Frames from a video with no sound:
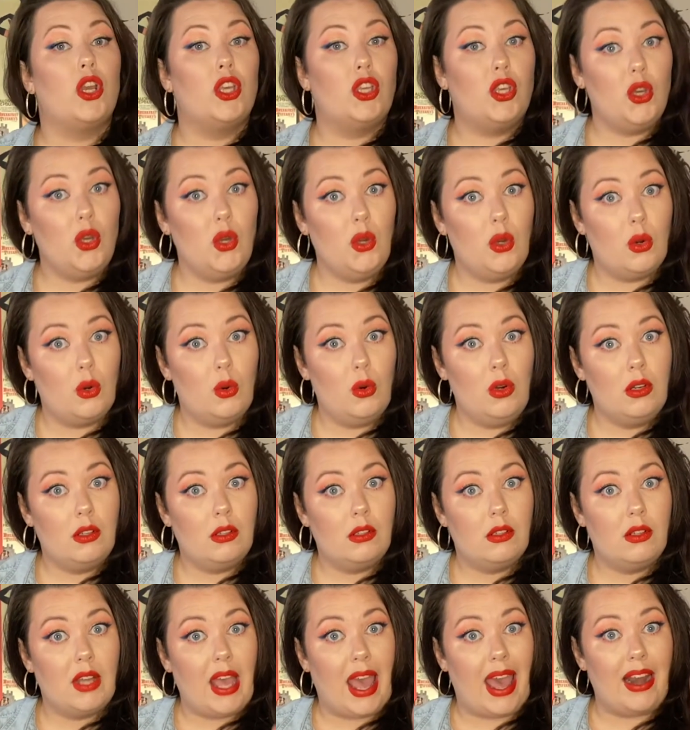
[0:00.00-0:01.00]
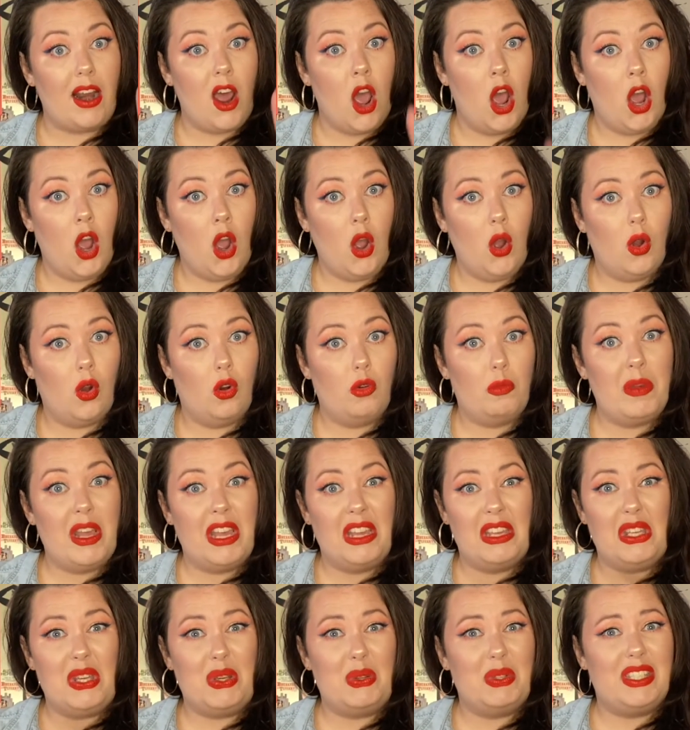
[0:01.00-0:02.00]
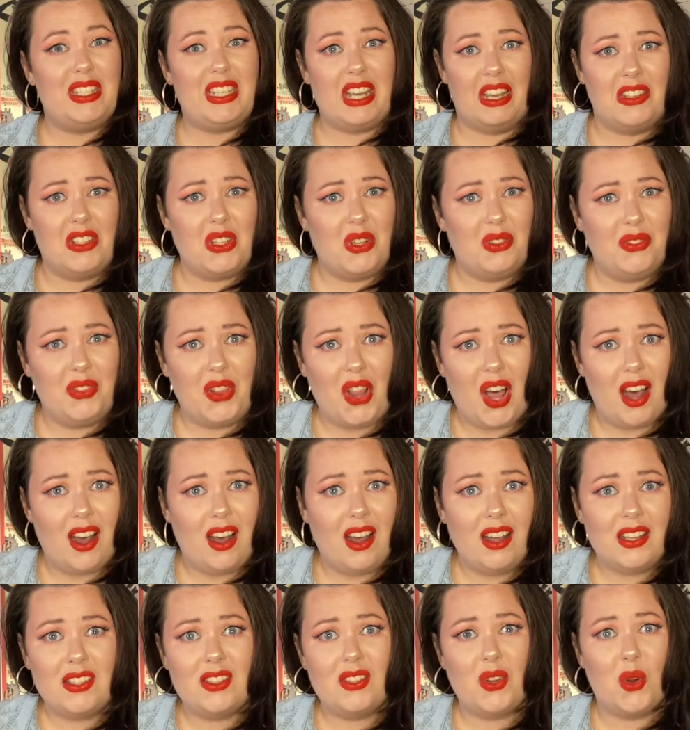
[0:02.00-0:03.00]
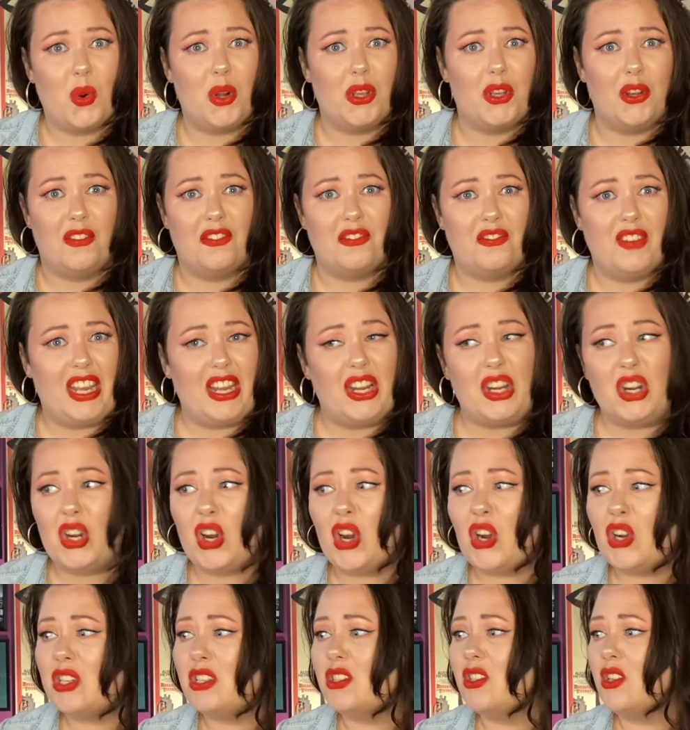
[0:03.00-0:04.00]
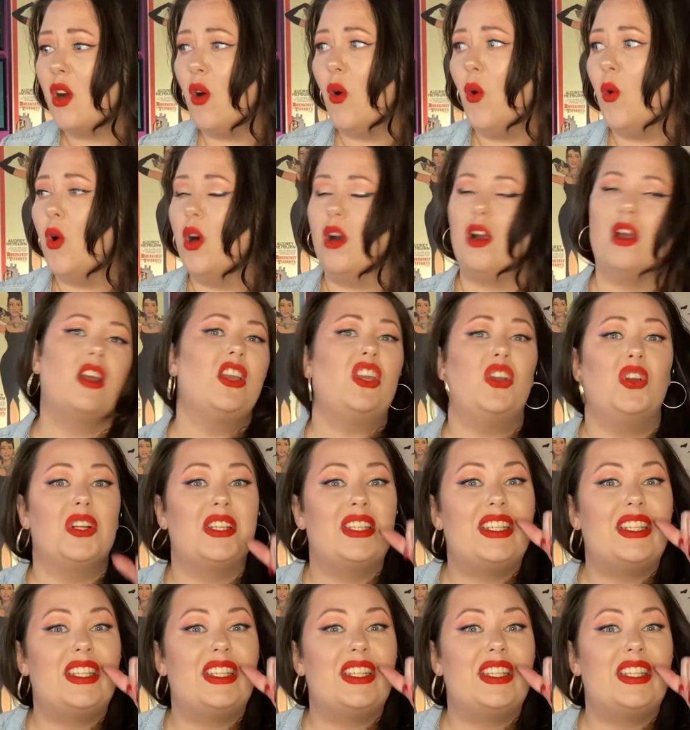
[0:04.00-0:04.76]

you, at home, use dental floss or your fingers or your